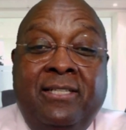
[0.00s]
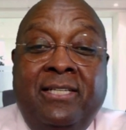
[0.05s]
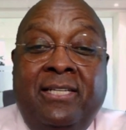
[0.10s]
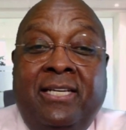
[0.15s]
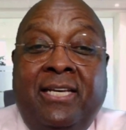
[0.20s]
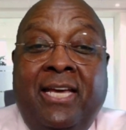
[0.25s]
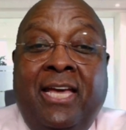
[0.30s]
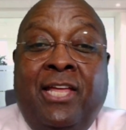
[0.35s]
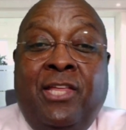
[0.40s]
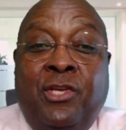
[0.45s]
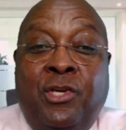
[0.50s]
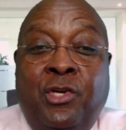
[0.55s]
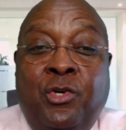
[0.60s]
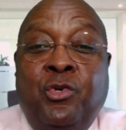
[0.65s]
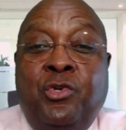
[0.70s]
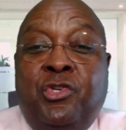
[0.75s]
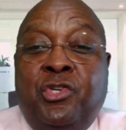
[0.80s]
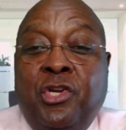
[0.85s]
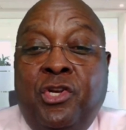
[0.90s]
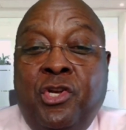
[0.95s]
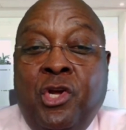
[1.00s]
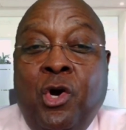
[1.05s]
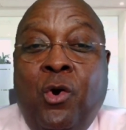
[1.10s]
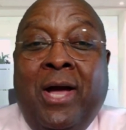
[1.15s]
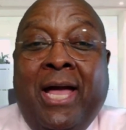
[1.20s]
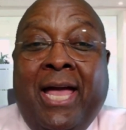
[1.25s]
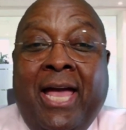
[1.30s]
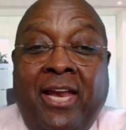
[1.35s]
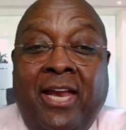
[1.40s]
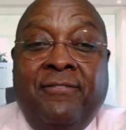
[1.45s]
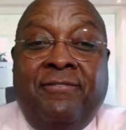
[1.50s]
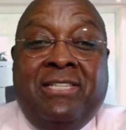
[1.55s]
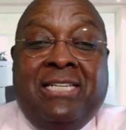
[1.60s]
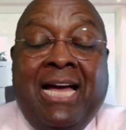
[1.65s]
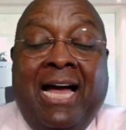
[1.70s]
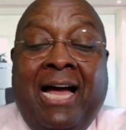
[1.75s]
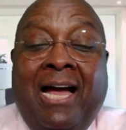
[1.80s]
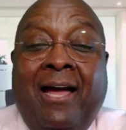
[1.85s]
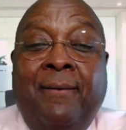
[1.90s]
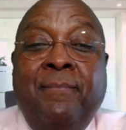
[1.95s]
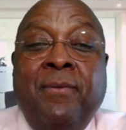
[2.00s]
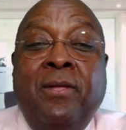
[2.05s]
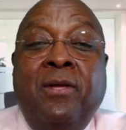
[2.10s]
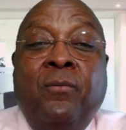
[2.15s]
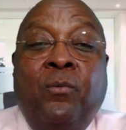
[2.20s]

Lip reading: and you should know ahead of time